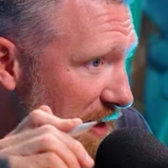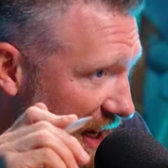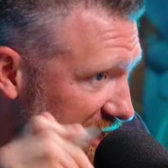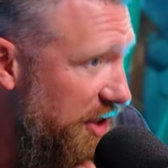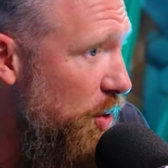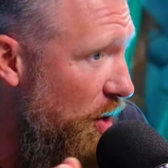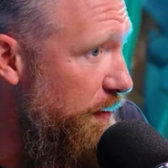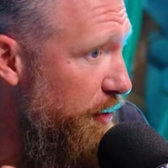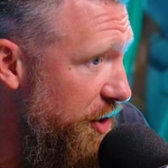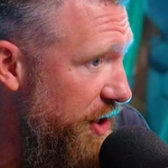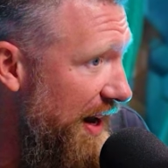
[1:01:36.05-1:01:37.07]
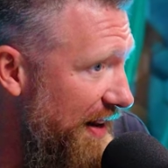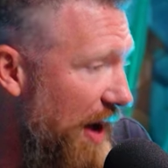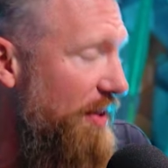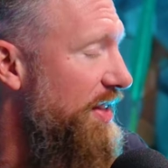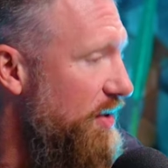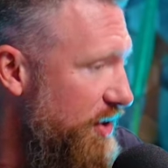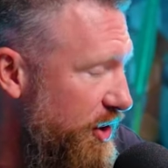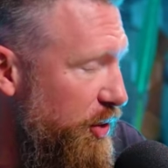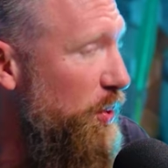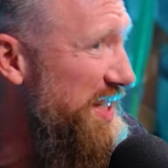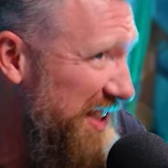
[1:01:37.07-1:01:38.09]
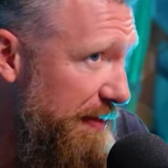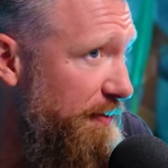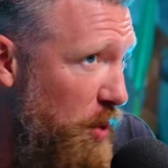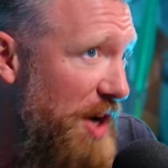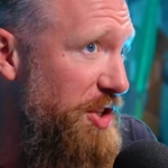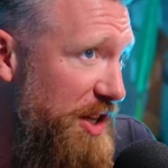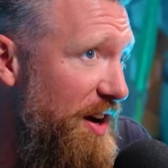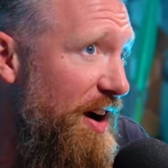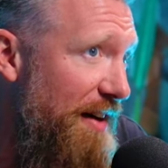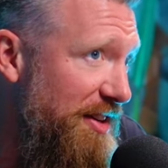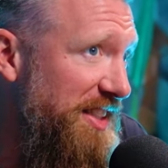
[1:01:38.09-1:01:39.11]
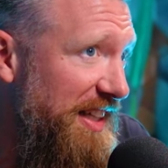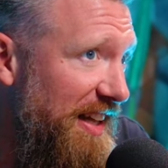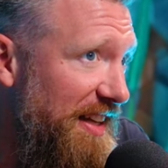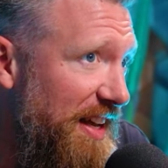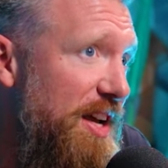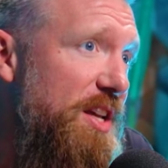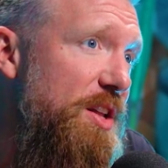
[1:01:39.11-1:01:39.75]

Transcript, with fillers: because it's going to appreciate. Now, there, there's a risk question here, obviously. Like,